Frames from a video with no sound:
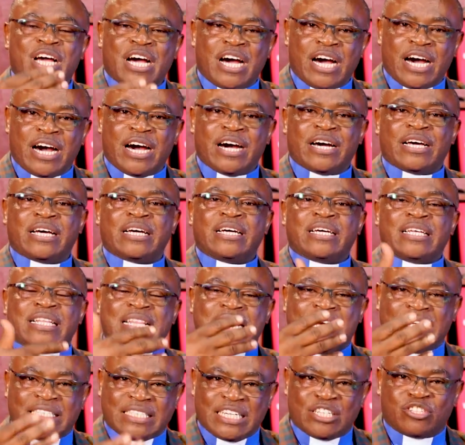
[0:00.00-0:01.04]
uh,
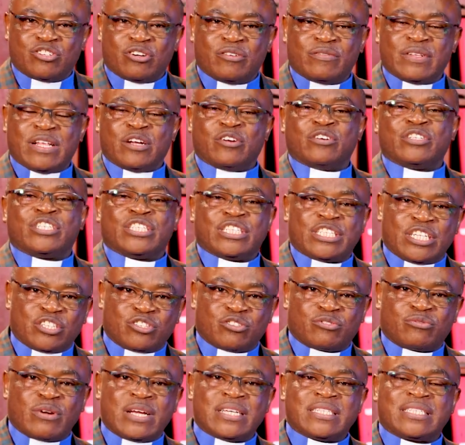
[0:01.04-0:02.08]
the ascension of the Lord
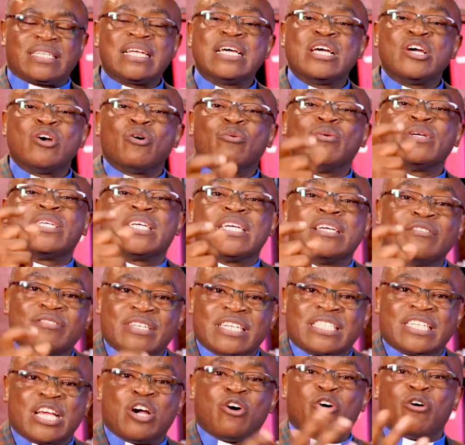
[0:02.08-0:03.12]
Jesus Christ, which gives
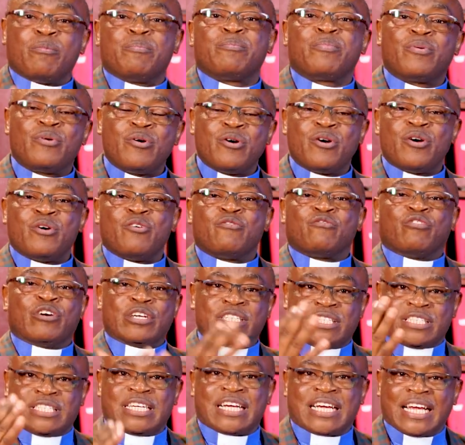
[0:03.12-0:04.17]
us a hope for
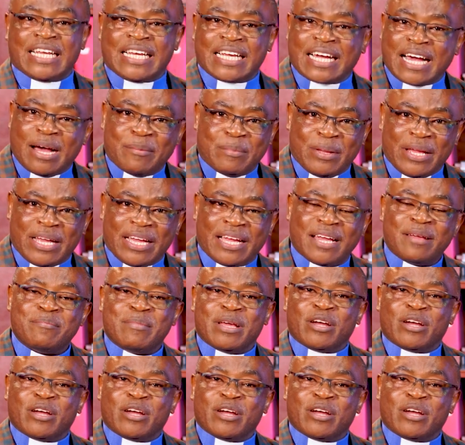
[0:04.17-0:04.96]
His second coming.